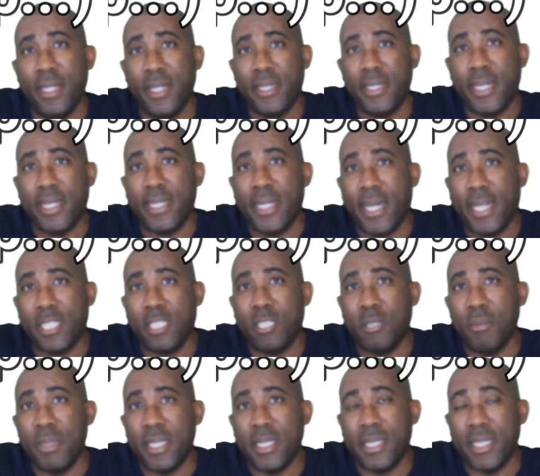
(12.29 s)
that had to
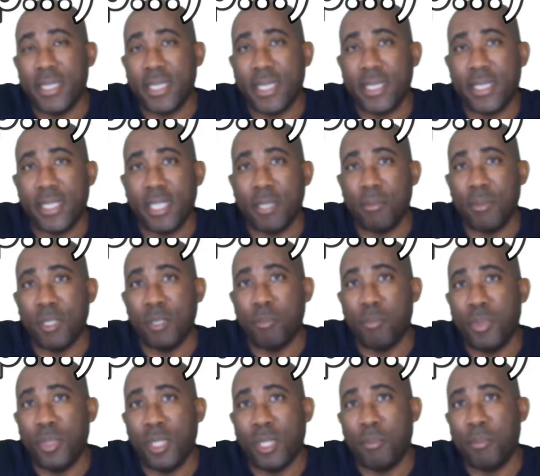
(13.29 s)
be disassembled,
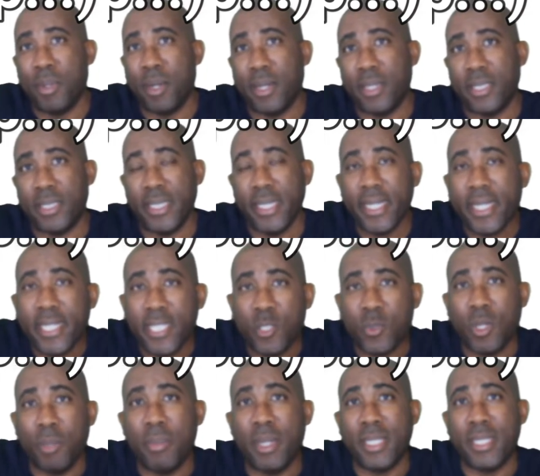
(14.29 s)
pull apart, taken
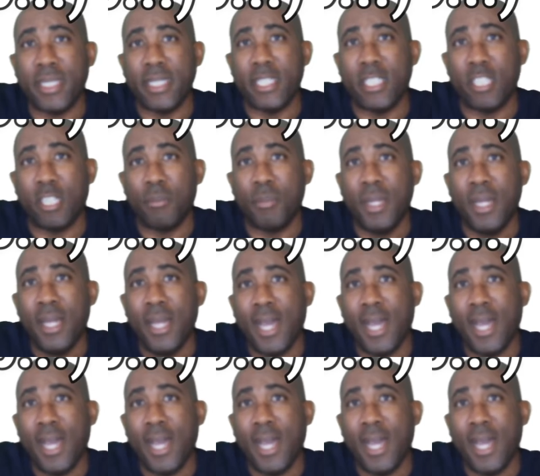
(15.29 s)
to a machine shop,